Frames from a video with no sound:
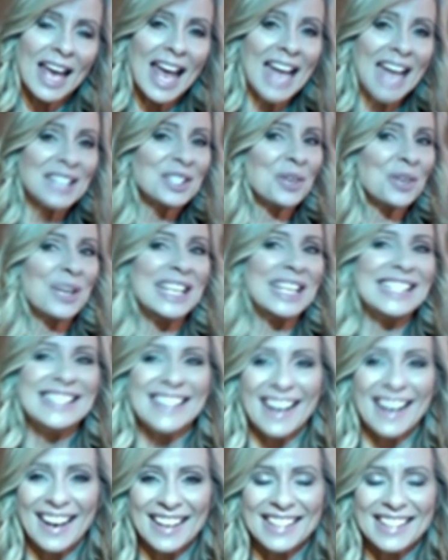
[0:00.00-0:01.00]
and so he
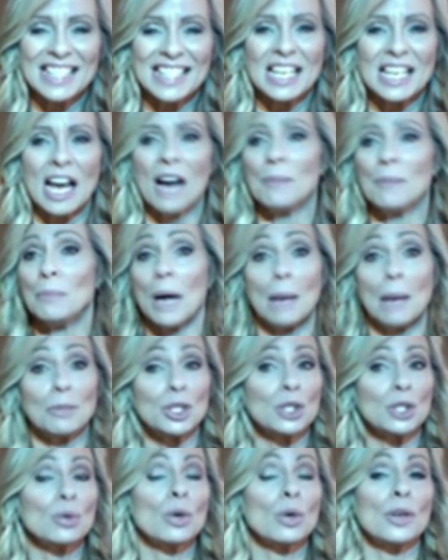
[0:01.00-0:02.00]
does and i'm, I'm
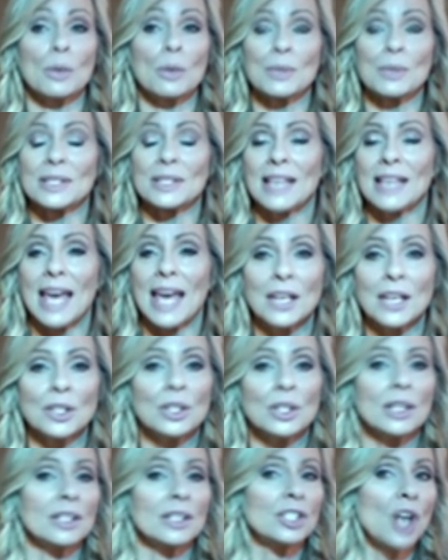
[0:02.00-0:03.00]
sure there was
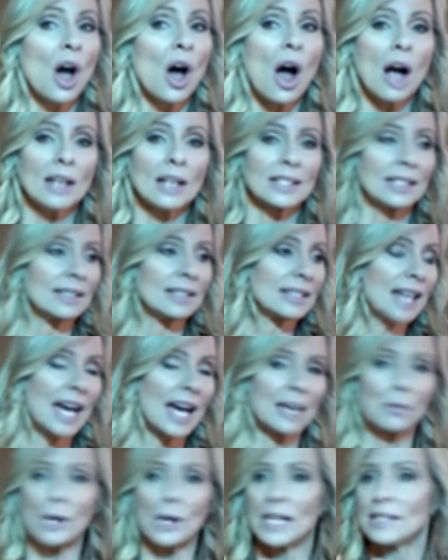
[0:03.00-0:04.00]
scandal and talks and
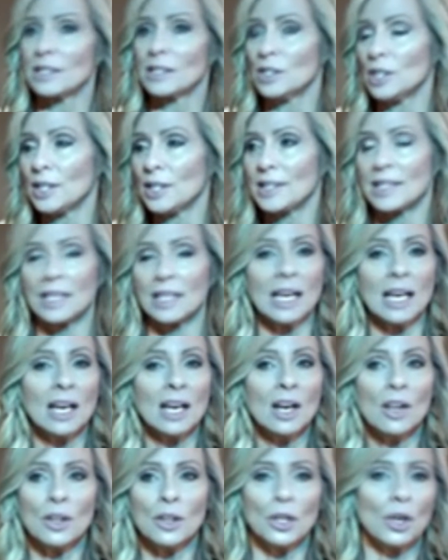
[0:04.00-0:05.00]
sideways looks and
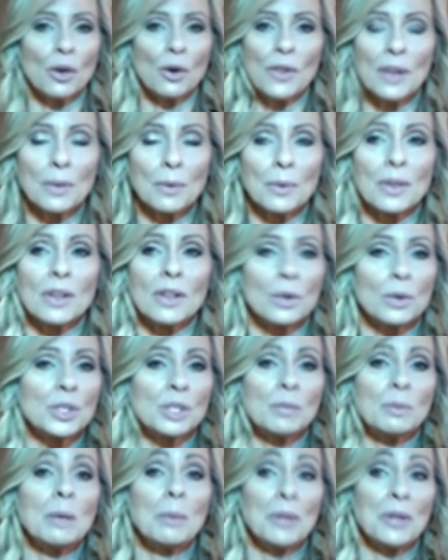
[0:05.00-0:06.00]
you know they're, they're
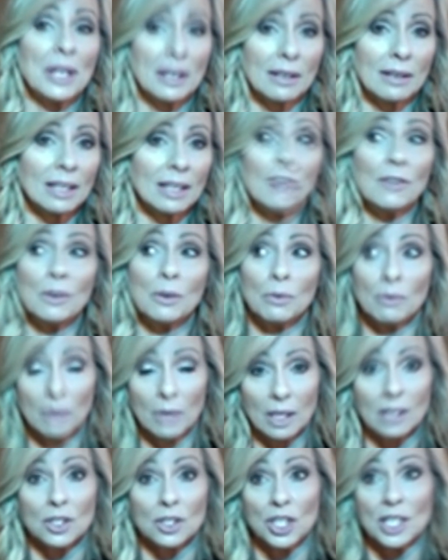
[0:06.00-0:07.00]
just people that even
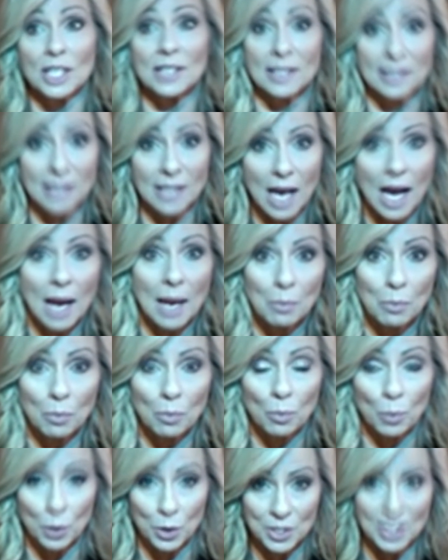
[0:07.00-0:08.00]
in jesus time
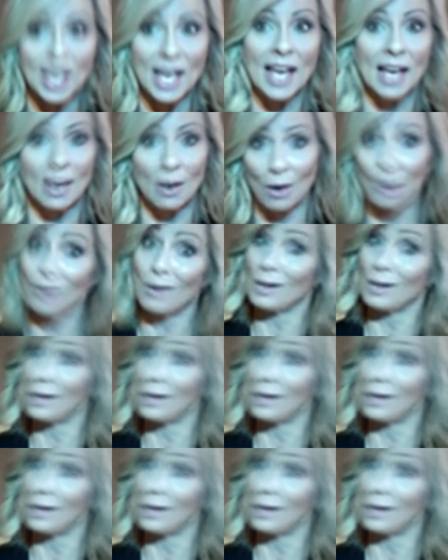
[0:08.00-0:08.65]
were saying oh you